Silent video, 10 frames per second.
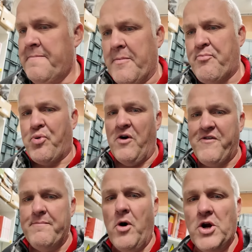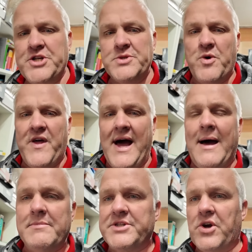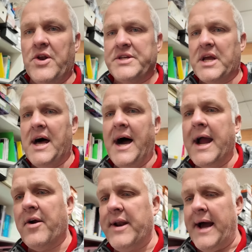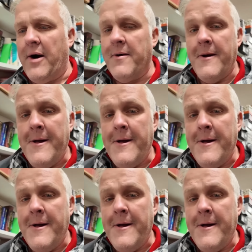The profit margins with Amazon is higher now